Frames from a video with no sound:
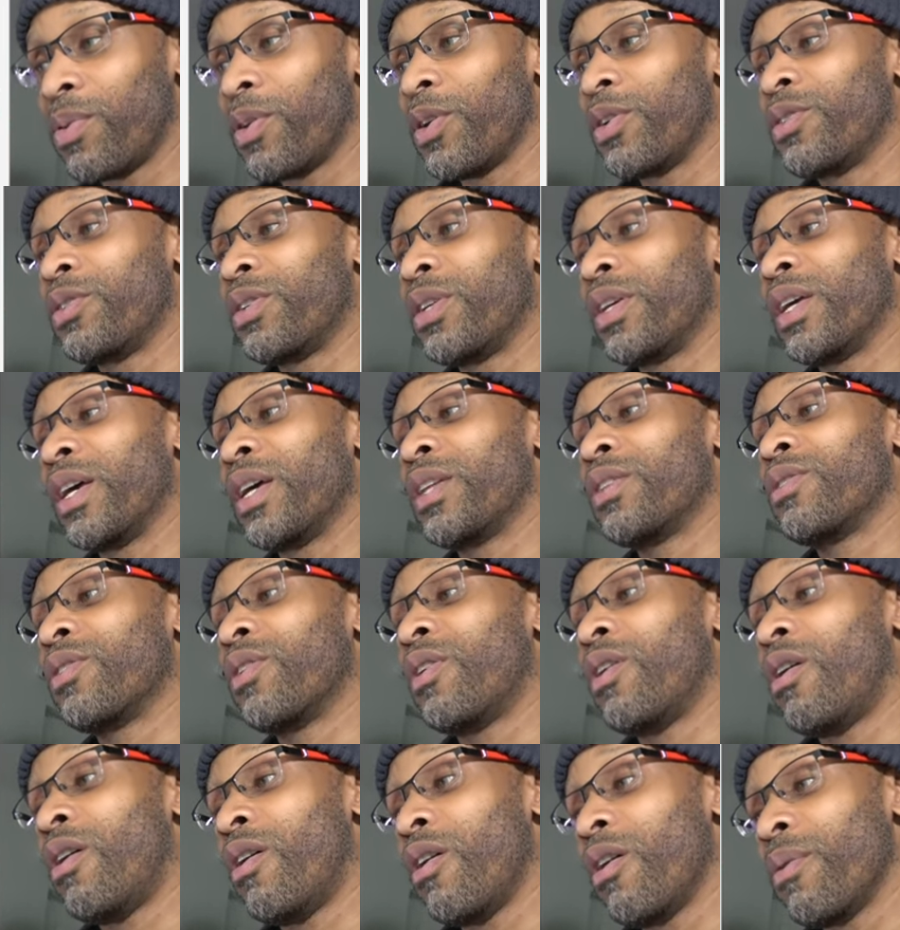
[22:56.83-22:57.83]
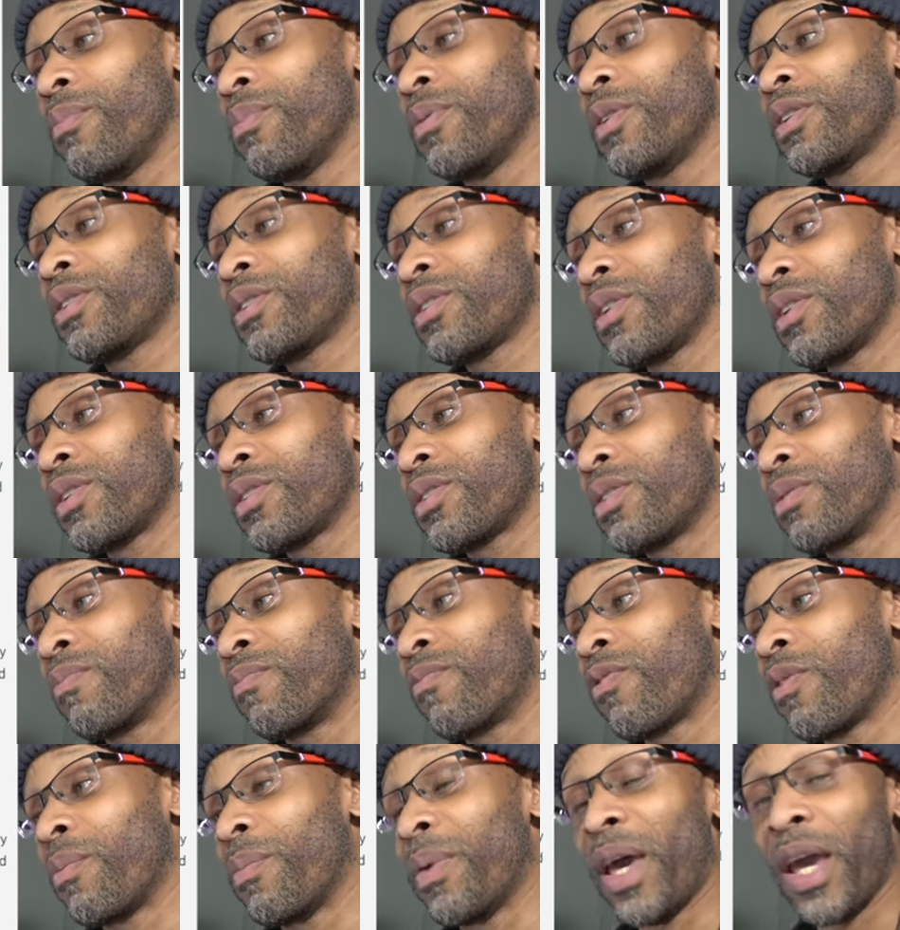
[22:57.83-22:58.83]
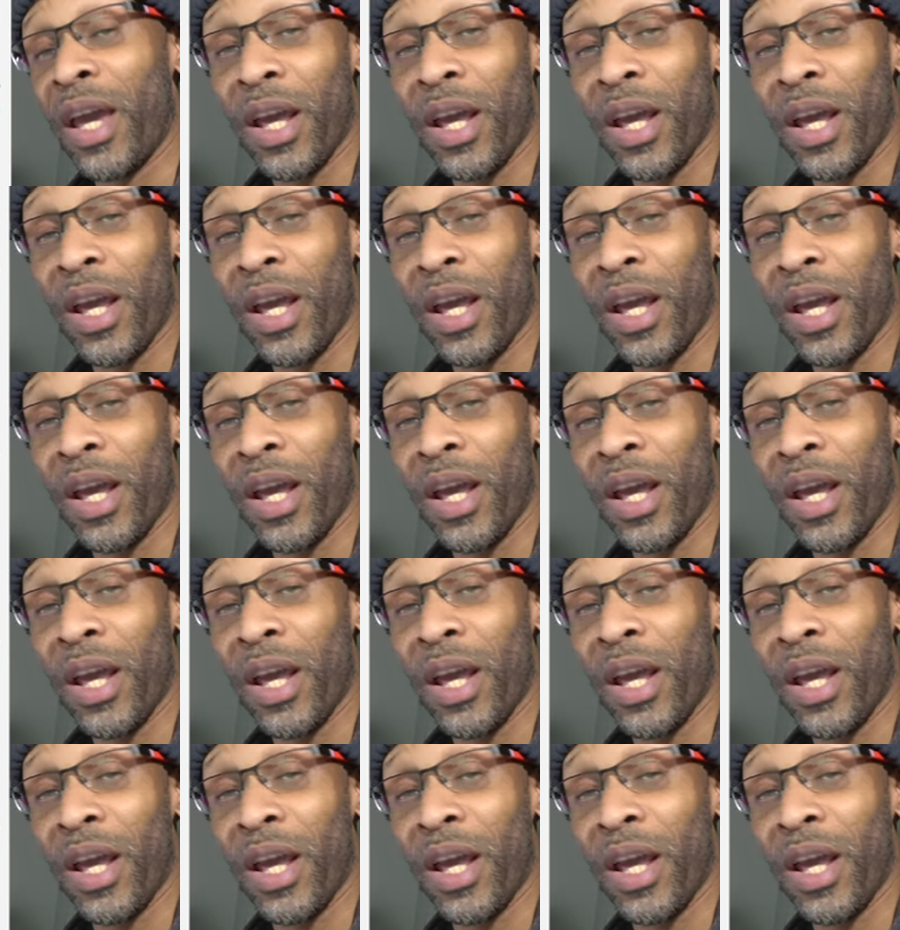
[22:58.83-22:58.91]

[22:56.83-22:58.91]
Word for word: plus you get to arm the system from